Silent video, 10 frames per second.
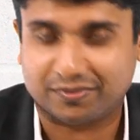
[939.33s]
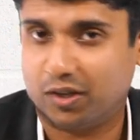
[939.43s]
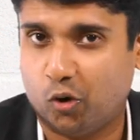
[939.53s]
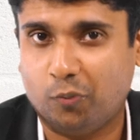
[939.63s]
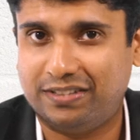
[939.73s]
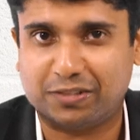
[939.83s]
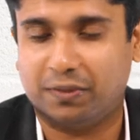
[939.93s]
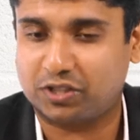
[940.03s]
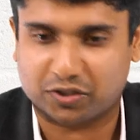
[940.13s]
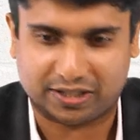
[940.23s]
Hope this
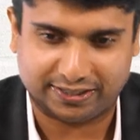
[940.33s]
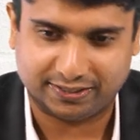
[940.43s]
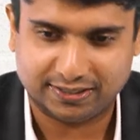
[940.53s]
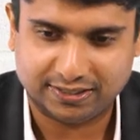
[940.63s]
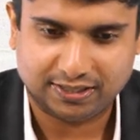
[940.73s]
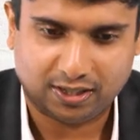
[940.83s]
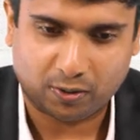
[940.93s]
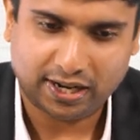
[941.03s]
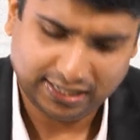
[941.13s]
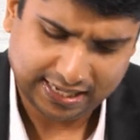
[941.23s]
much is clear.
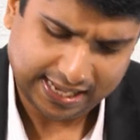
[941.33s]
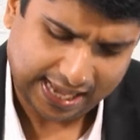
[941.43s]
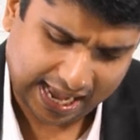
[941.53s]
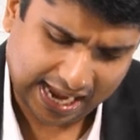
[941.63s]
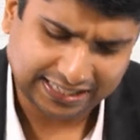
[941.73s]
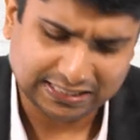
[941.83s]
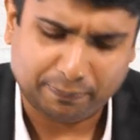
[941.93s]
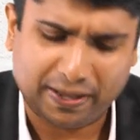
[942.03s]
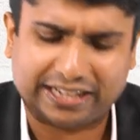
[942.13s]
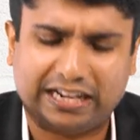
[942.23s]
Alright, and in the
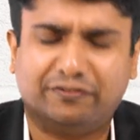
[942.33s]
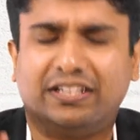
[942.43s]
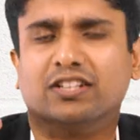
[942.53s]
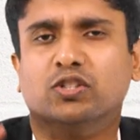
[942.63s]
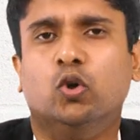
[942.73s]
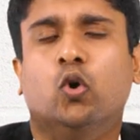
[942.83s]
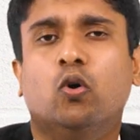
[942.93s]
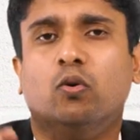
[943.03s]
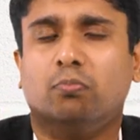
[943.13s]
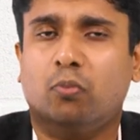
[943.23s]
paragraph there is
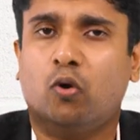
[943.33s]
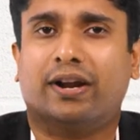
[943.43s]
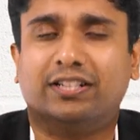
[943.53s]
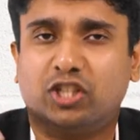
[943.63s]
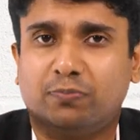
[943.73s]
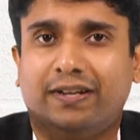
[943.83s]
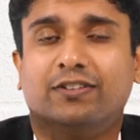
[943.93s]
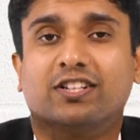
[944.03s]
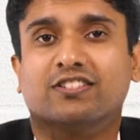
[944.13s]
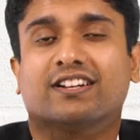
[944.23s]
no more adjustment
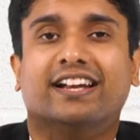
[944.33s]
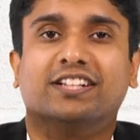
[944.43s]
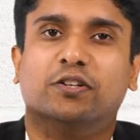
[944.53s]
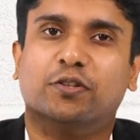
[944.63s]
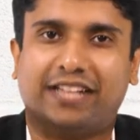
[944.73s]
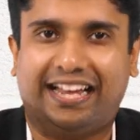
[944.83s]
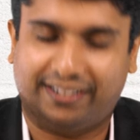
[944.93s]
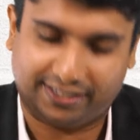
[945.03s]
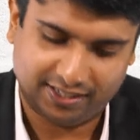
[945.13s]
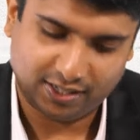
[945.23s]
which is in relation to
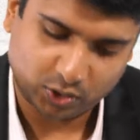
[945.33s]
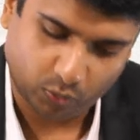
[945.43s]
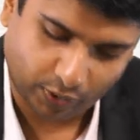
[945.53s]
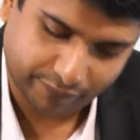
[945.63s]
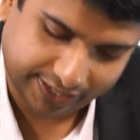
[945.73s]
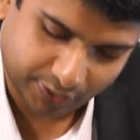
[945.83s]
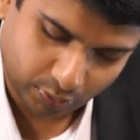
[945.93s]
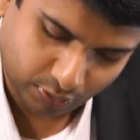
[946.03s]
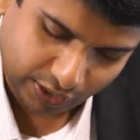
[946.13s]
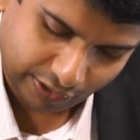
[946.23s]
salary. So what we can
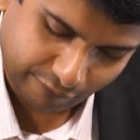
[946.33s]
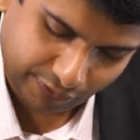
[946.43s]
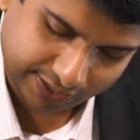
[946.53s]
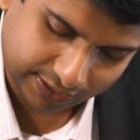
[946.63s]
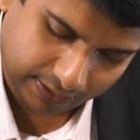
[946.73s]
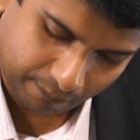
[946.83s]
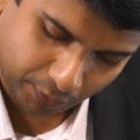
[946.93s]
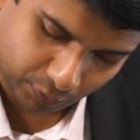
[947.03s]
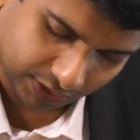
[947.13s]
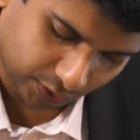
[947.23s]
do, we can
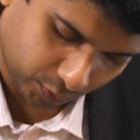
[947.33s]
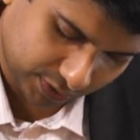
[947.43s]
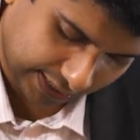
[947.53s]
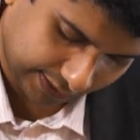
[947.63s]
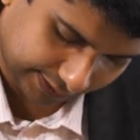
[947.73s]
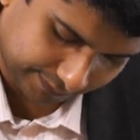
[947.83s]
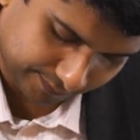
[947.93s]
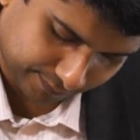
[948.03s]
compute the gross salary.